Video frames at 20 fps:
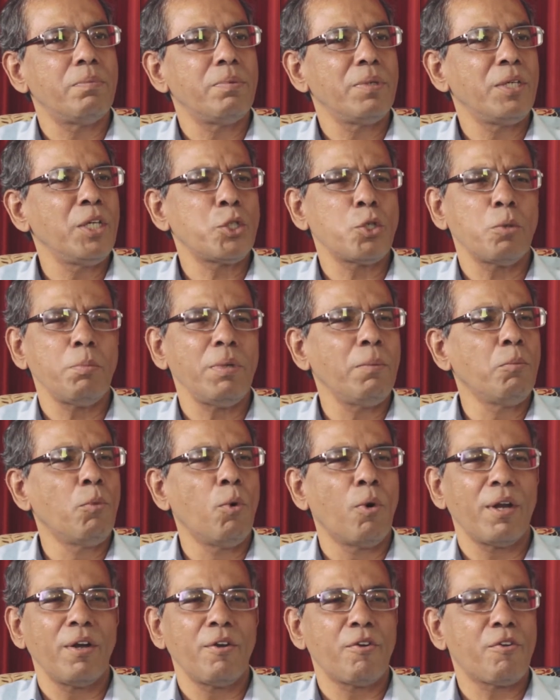He should be
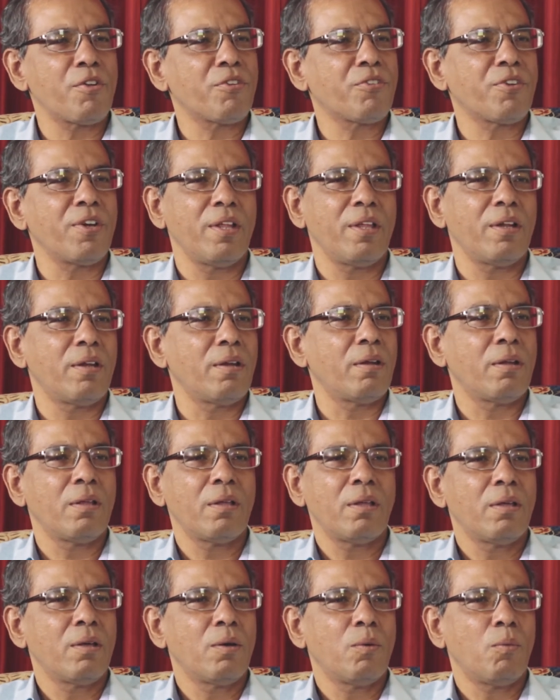more interested in
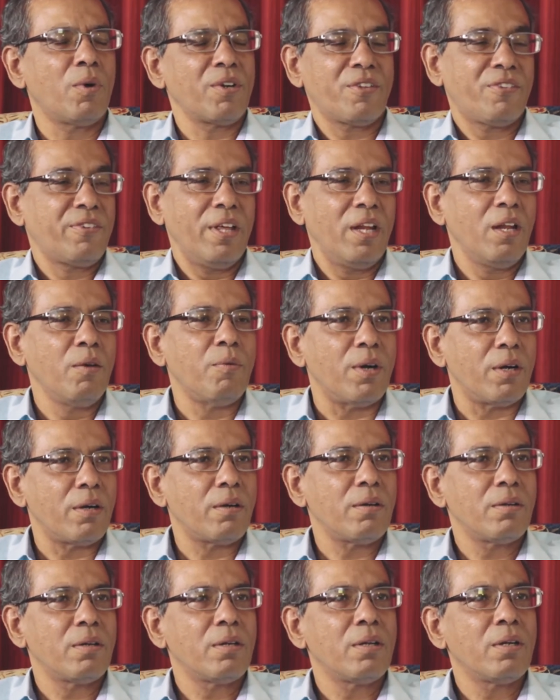what's delivered,
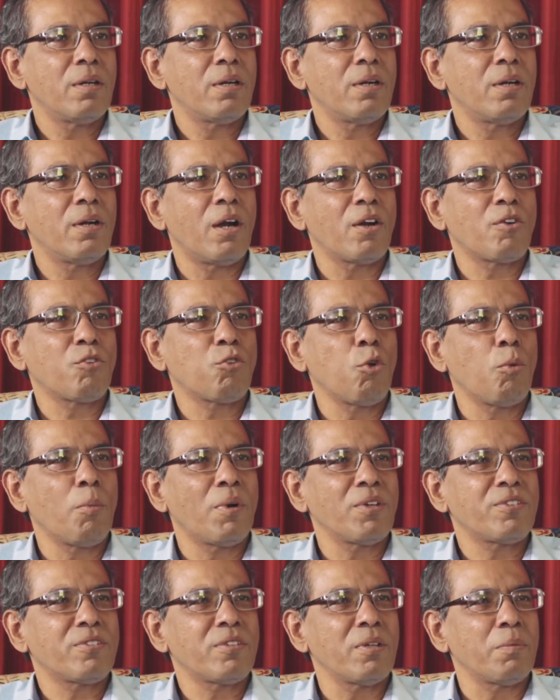not so
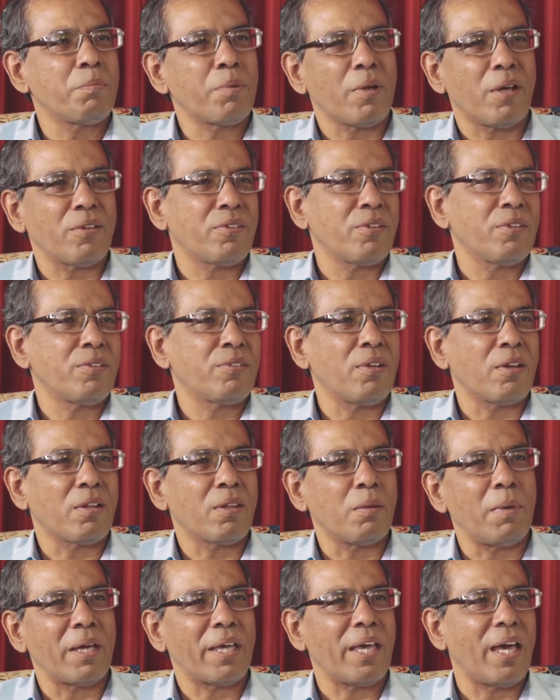much the process or
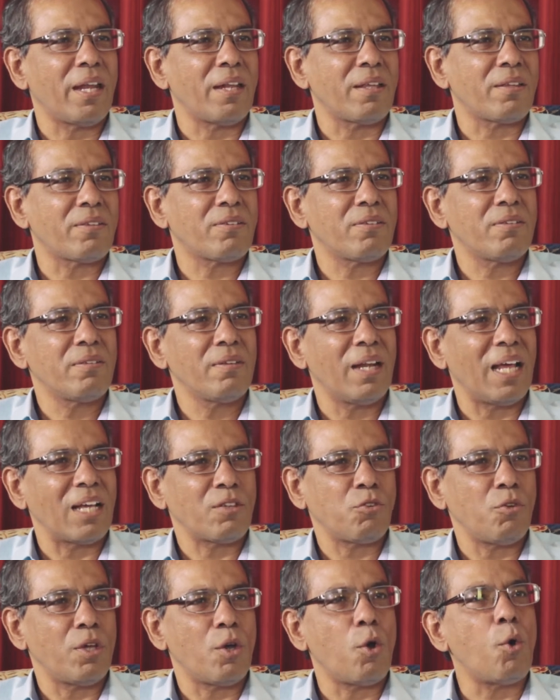the mechanics that
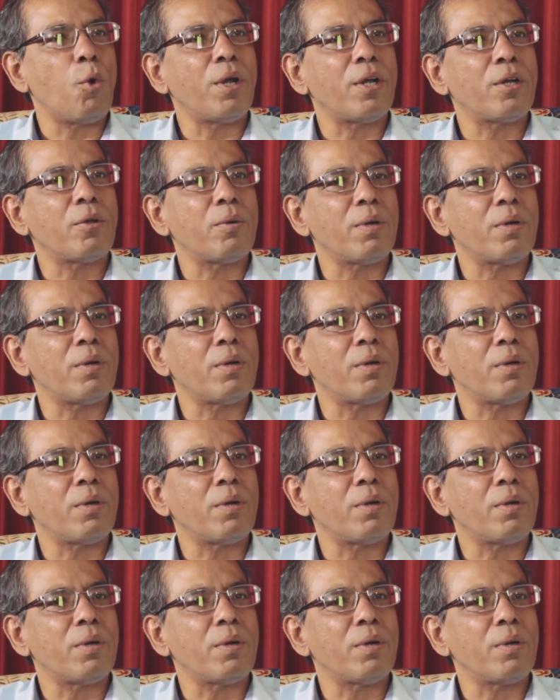actually go into